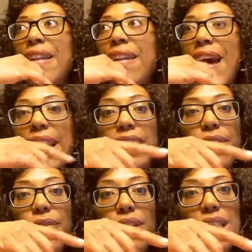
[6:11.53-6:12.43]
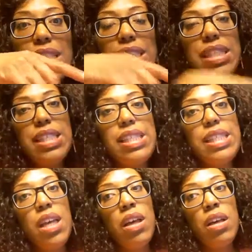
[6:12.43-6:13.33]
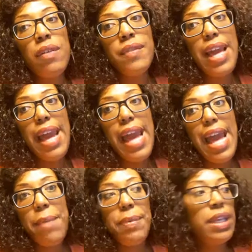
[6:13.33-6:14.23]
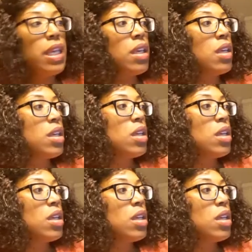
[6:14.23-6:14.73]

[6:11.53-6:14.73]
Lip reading: a lot of different instances of that happening